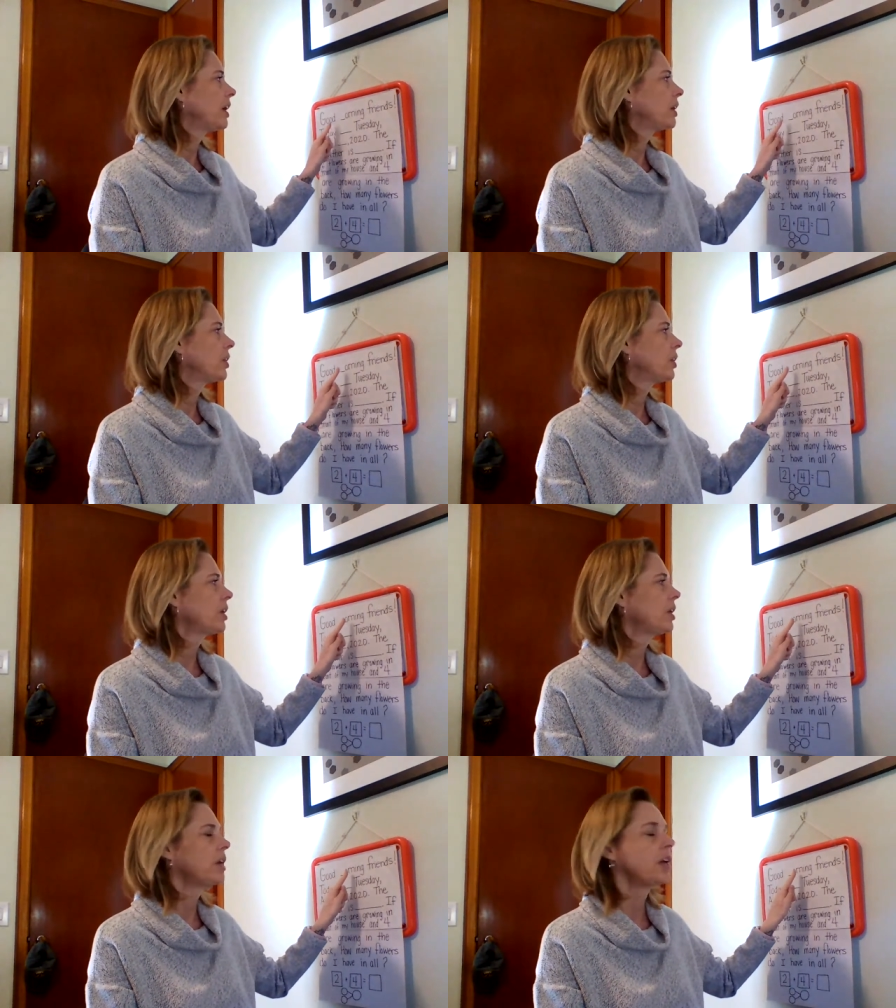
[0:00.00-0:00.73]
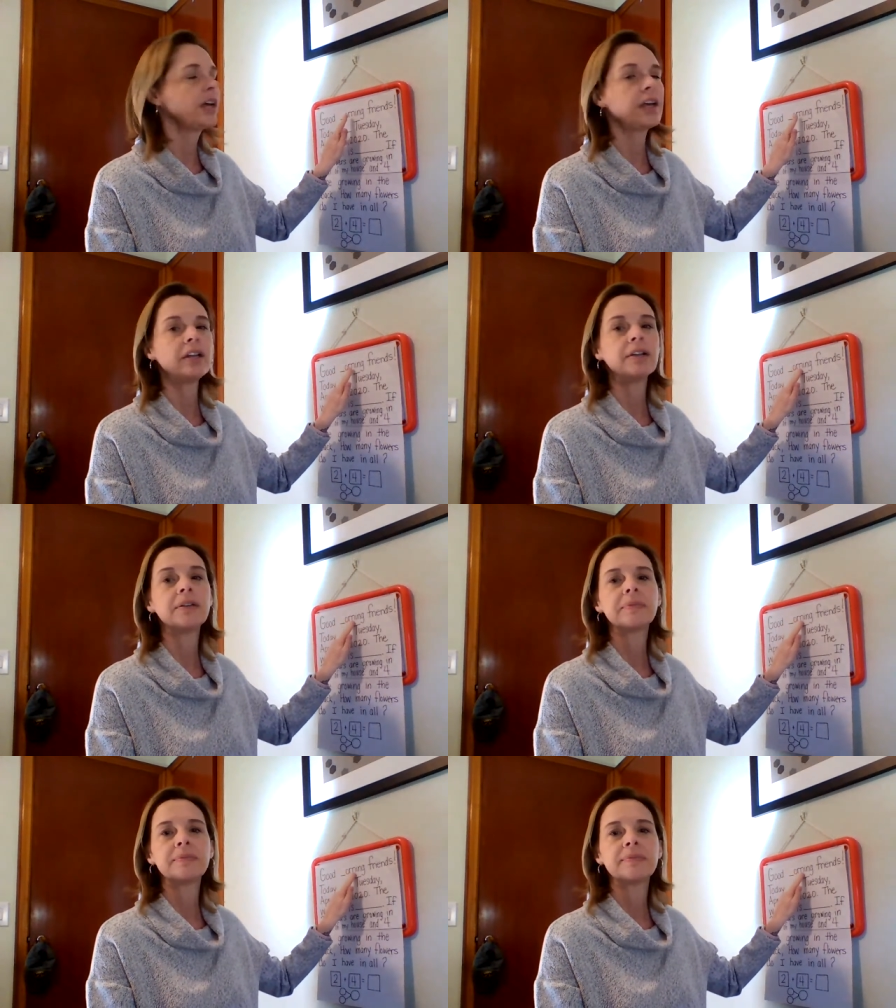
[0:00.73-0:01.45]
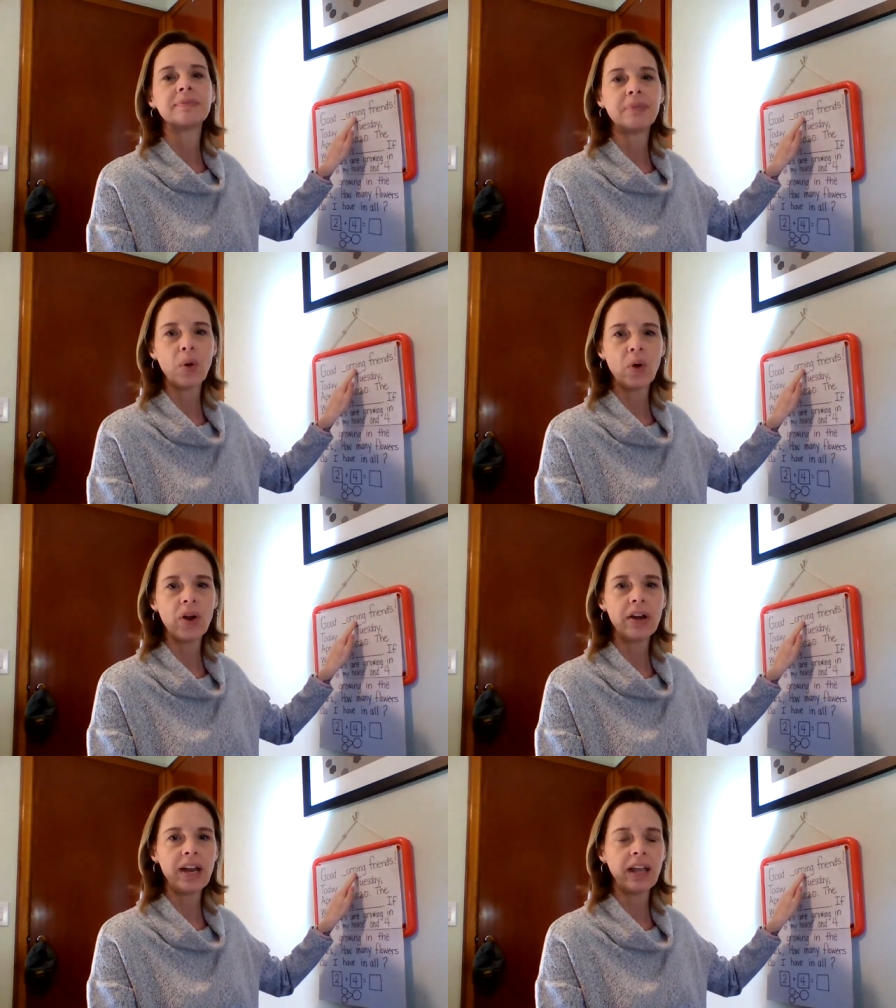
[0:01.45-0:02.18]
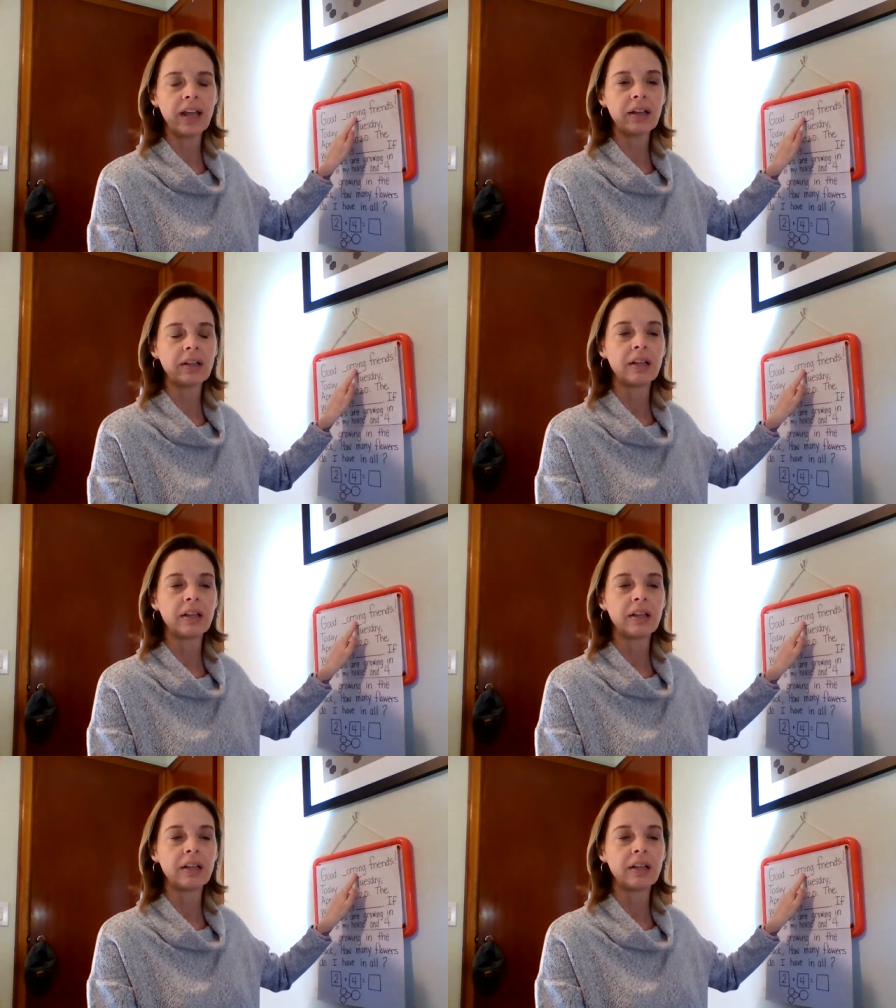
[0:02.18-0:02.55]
Good morning.